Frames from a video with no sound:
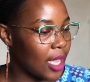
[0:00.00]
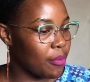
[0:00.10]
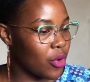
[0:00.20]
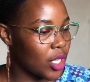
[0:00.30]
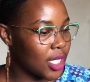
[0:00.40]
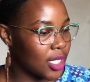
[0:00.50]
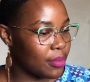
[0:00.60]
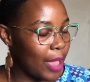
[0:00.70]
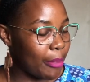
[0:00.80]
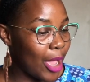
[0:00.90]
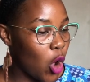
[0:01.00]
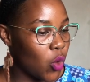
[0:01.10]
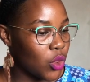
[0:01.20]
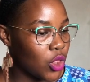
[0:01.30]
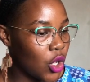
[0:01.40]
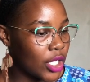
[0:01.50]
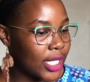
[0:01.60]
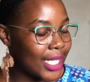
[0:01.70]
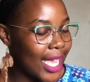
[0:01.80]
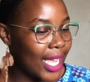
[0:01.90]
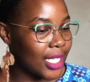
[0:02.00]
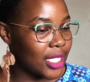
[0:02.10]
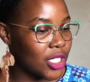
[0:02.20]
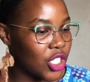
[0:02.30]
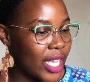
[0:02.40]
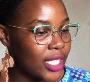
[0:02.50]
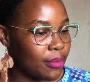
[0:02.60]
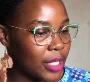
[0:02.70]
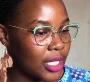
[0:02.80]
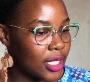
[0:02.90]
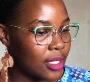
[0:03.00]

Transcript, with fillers: imprisoned by my own thoughts and judgment.